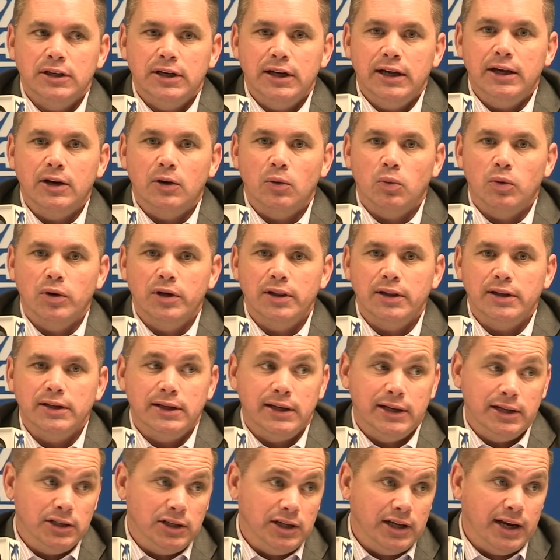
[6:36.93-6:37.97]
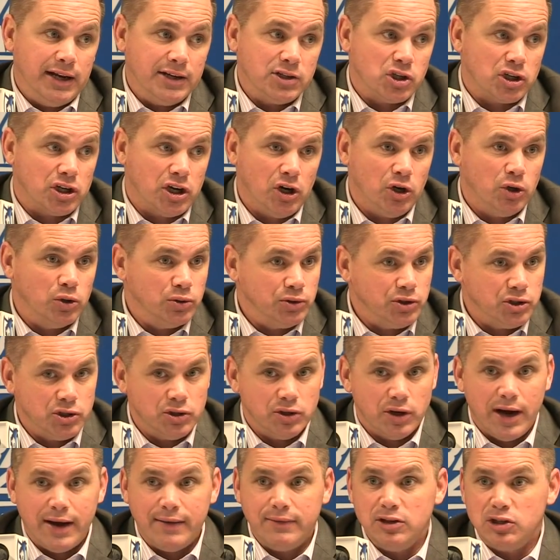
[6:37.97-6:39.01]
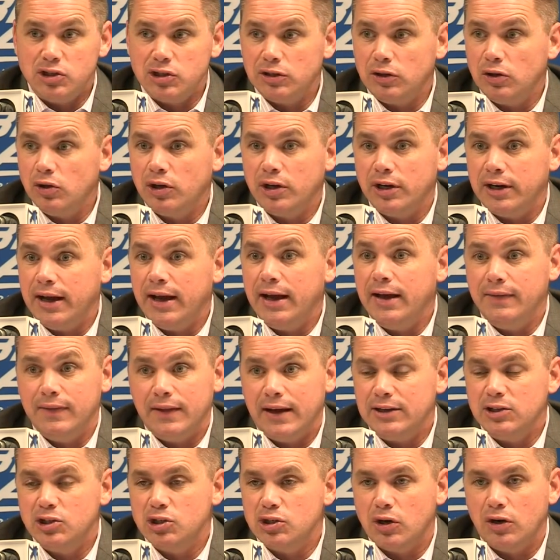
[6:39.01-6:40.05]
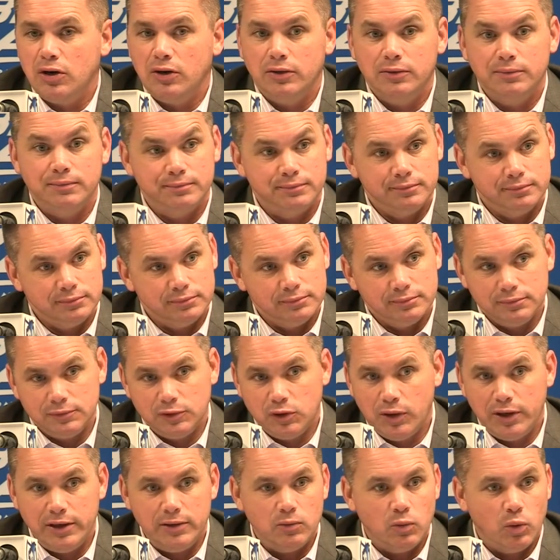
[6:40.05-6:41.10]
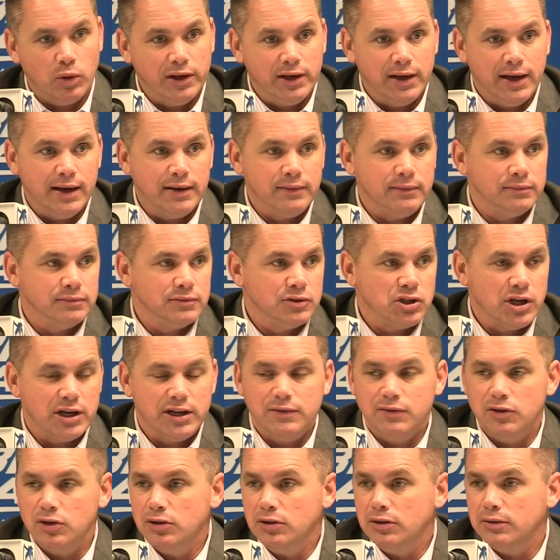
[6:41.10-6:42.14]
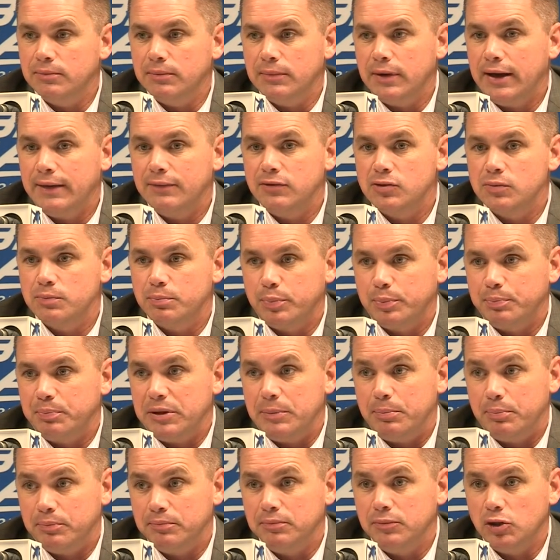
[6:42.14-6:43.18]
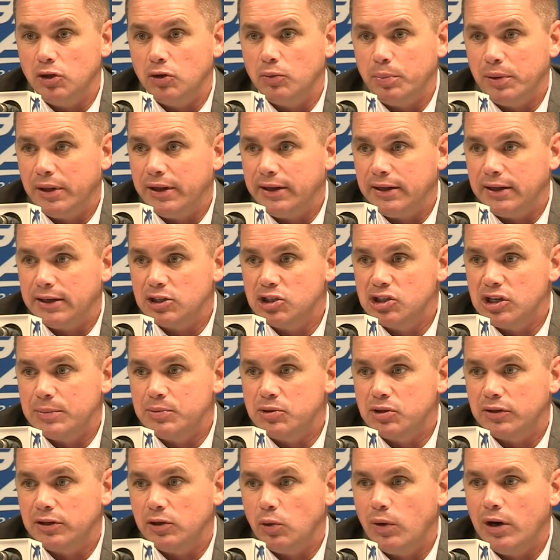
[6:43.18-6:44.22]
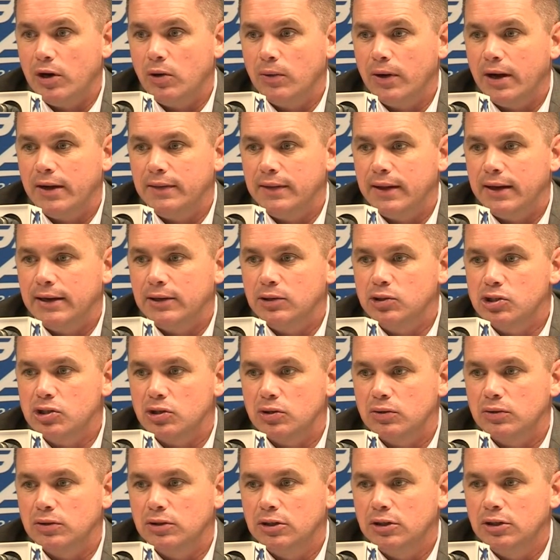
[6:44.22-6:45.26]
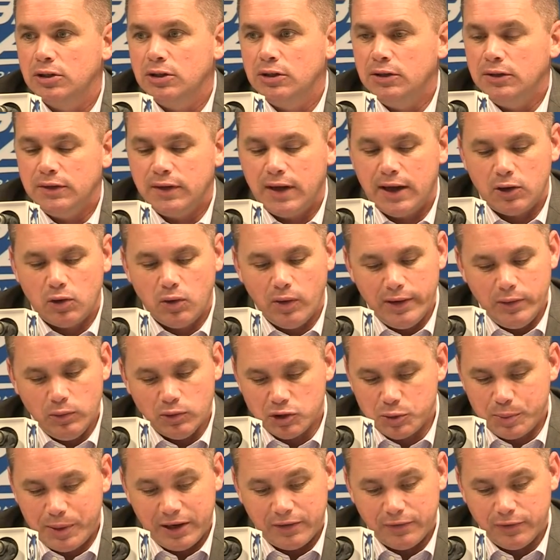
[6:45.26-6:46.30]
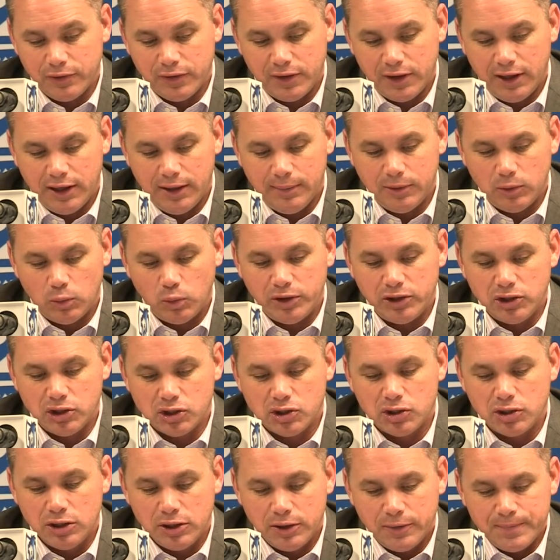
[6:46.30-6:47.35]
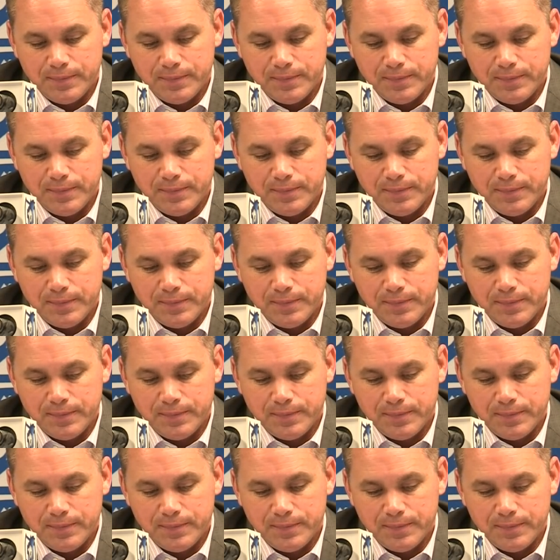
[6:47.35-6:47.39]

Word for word: and a really, and, and as a coach, you're obviously looking ahead. And I saw Creighton win at Xavier and have be, you know, playing exceptionally well right now. So got great respect for them. And we just,